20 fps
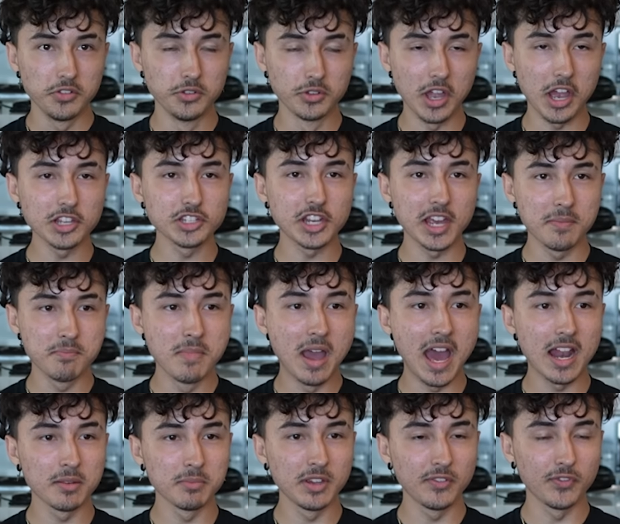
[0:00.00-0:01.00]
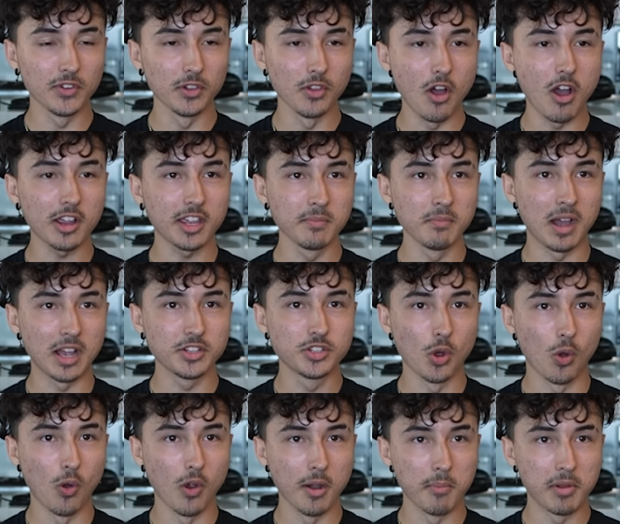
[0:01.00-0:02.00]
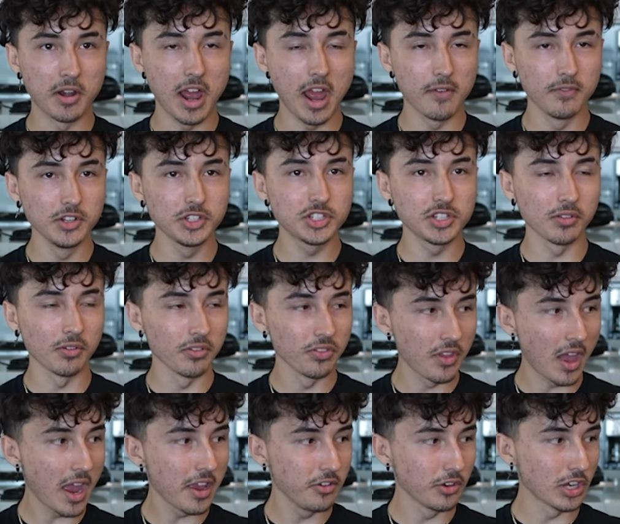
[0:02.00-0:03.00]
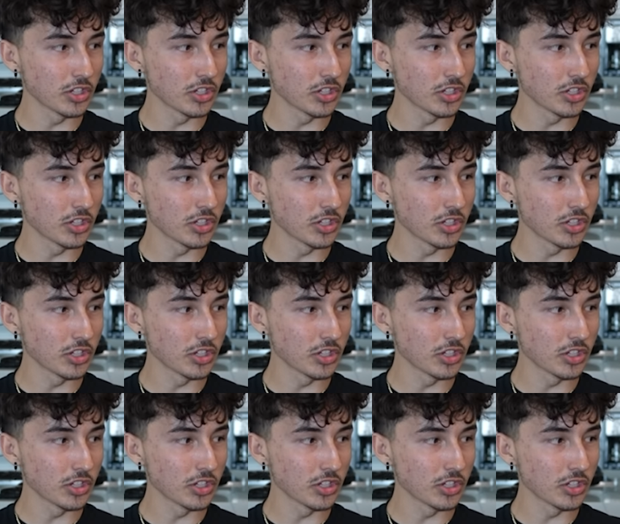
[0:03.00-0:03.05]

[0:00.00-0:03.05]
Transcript: you guys get mad at me for locking my door, but every single night you